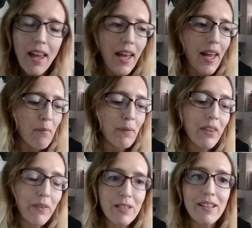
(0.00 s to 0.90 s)
But
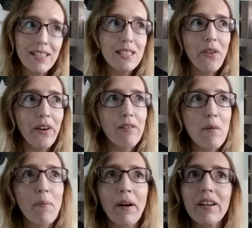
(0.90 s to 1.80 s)
either way, so that's the thing I remember,